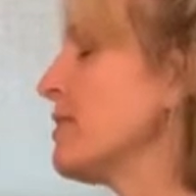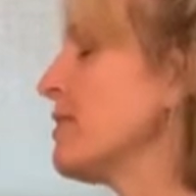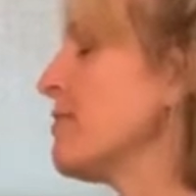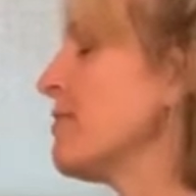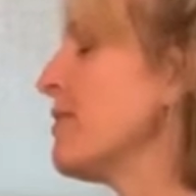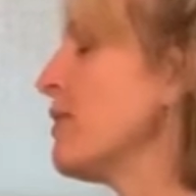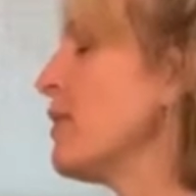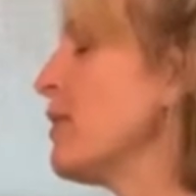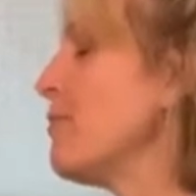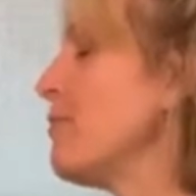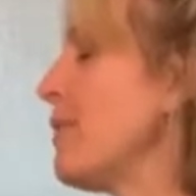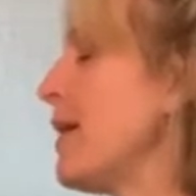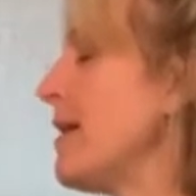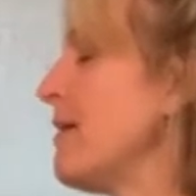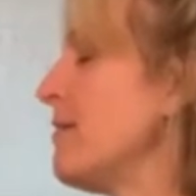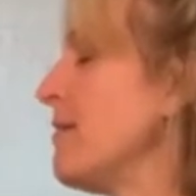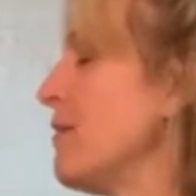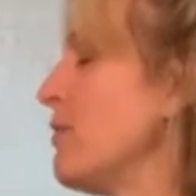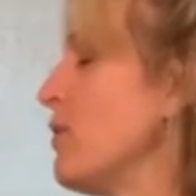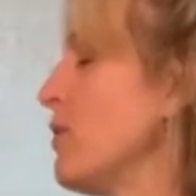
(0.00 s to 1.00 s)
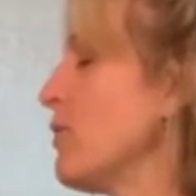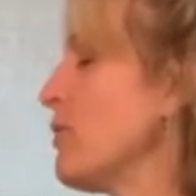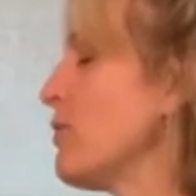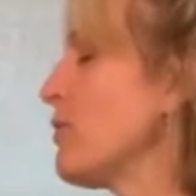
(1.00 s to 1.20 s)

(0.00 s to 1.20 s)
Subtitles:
to the very base of your